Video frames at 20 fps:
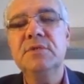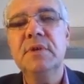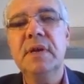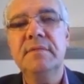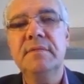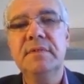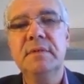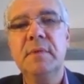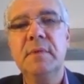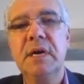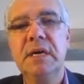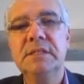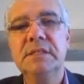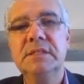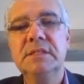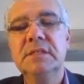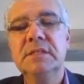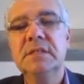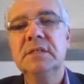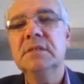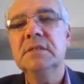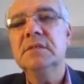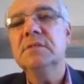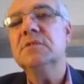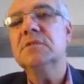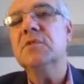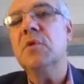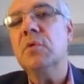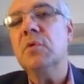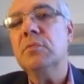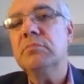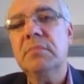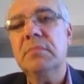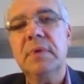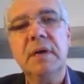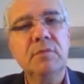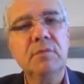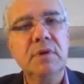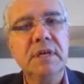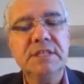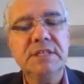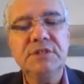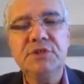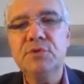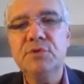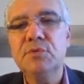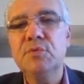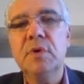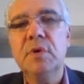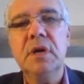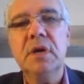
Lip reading: you have in mind. So I will let you,